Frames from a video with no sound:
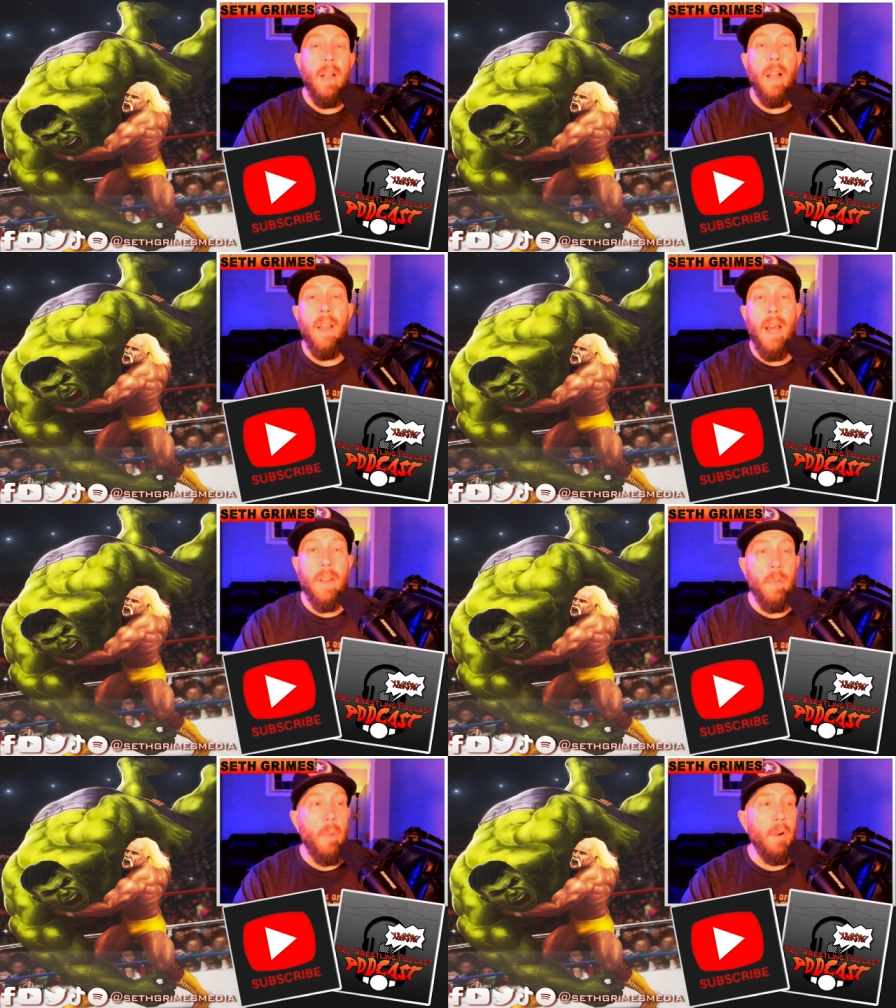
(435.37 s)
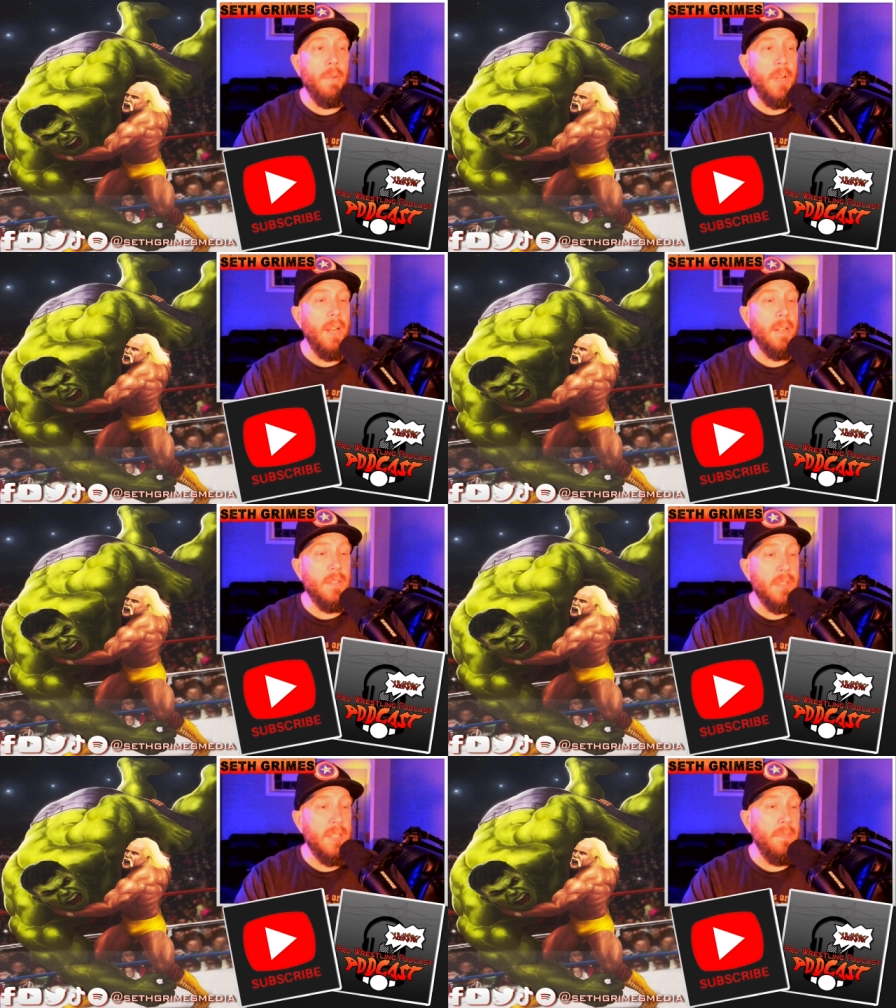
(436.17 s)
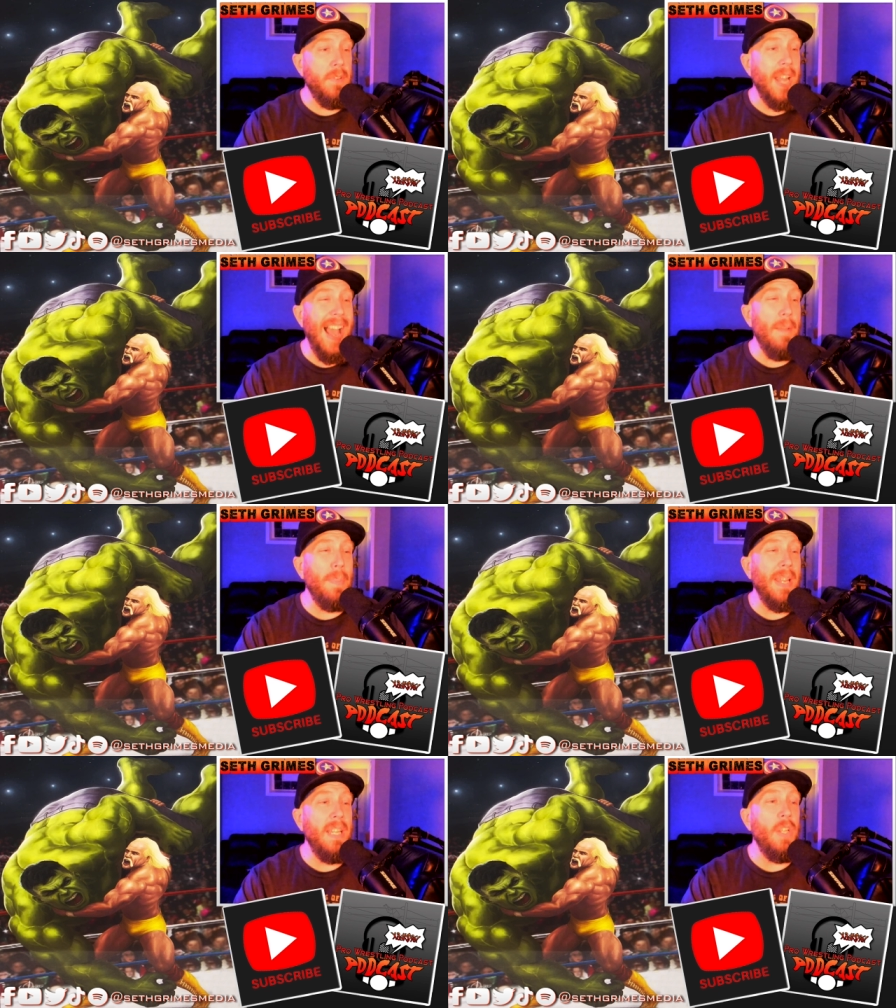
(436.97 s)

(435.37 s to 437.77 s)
a lot of the Marvel characters have not been